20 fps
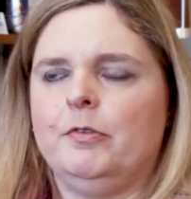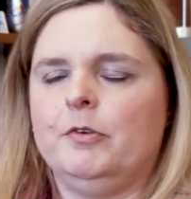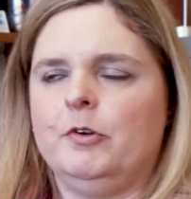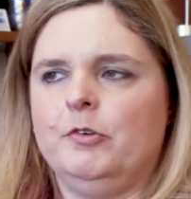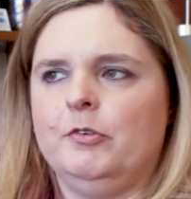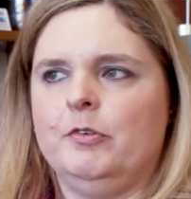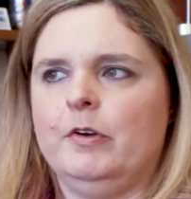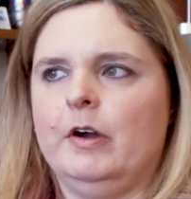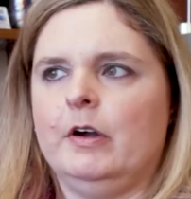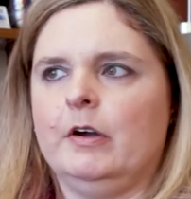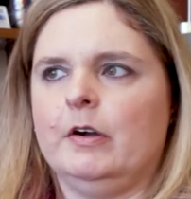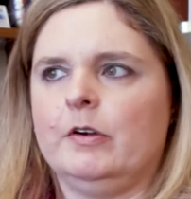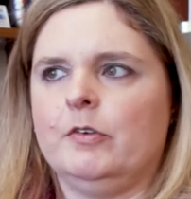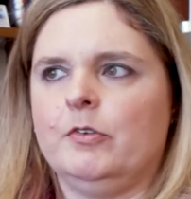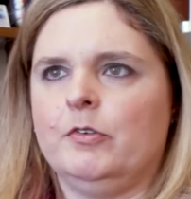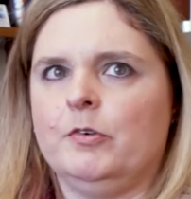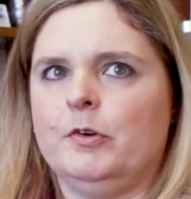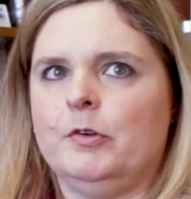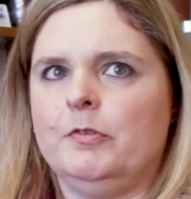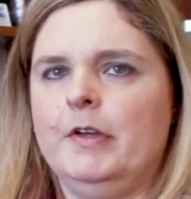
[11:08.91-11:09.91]
their drug
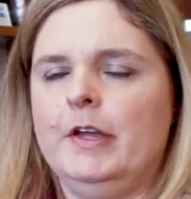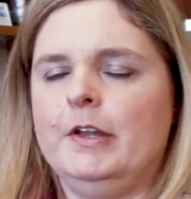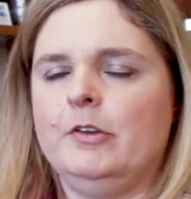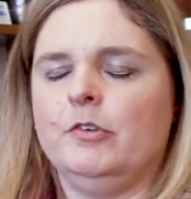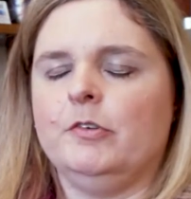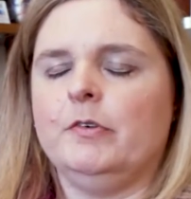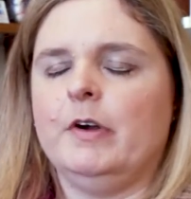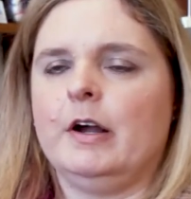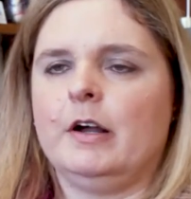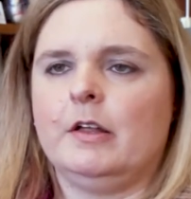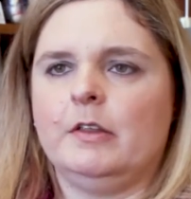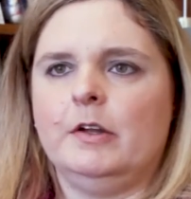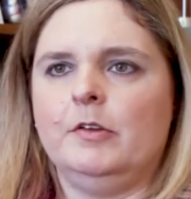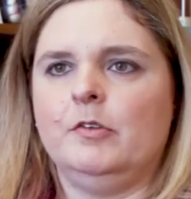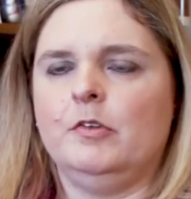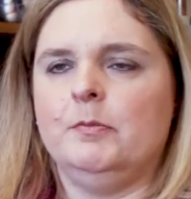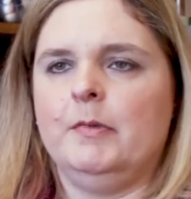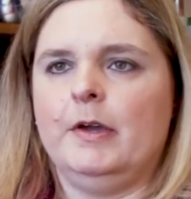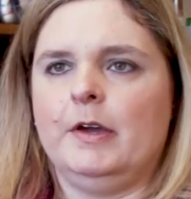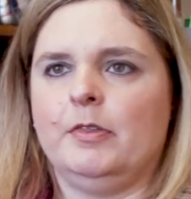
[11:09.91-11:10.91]
sort of indirectly
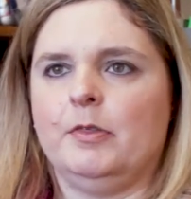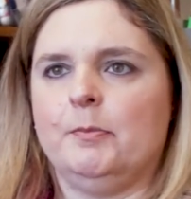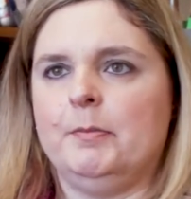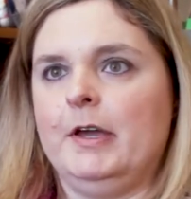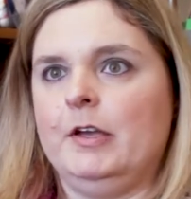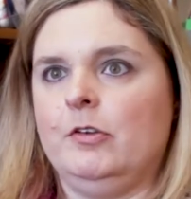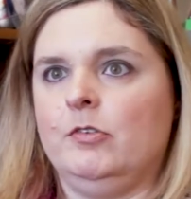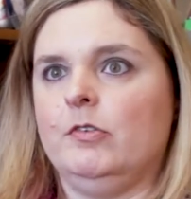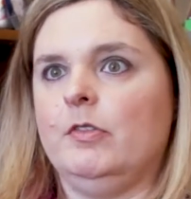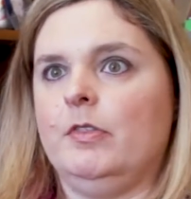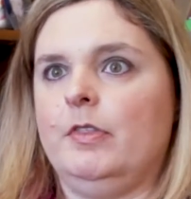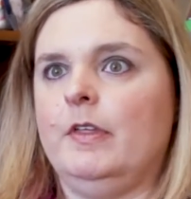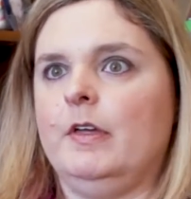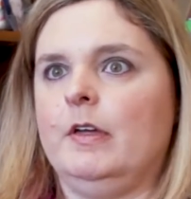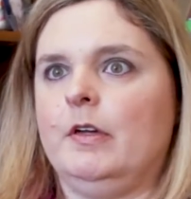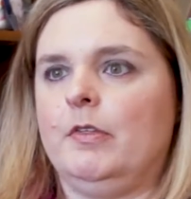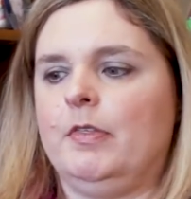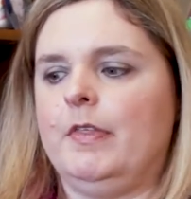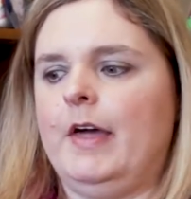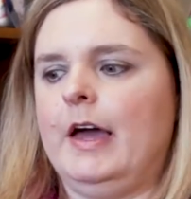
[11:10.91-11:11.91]
to make the patient
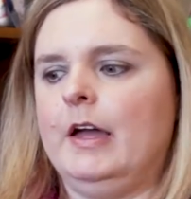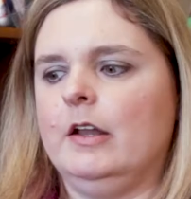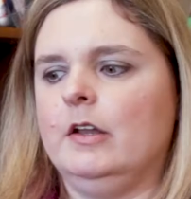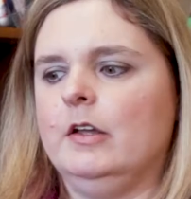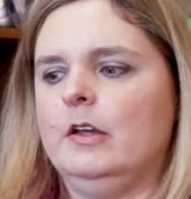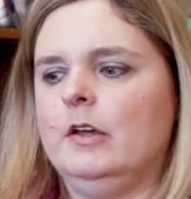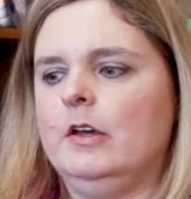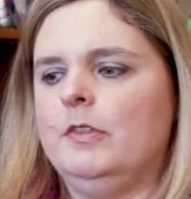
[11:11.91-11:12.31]
think that